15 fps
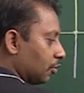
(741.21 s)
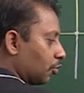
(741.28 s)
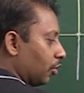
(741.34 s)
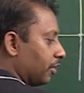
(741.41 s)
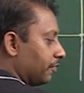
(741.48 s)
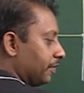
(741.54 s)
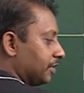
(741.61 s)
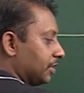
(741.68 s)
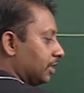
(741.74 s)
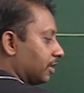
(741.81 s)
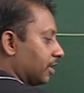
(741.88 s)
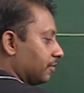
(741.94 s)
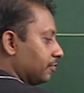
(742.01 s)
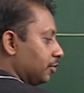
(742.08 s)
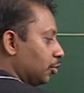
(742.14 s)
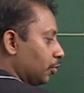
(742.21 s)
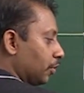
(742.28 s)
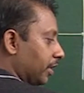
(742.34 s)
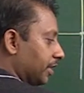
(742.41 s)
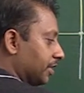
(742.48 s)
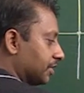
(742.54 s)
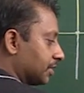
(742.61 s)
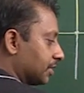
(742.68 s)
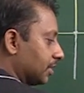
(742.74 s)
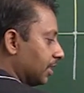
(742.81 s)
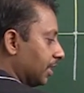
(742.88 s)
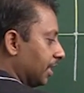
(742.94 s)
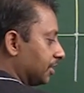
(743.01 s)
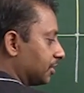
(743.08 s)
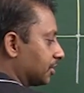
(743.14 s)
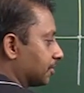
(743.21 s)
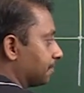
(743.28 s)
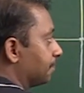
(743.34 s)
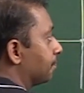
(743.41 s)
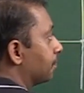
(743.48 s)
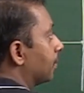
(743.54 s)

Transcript: coefficient of nu is h.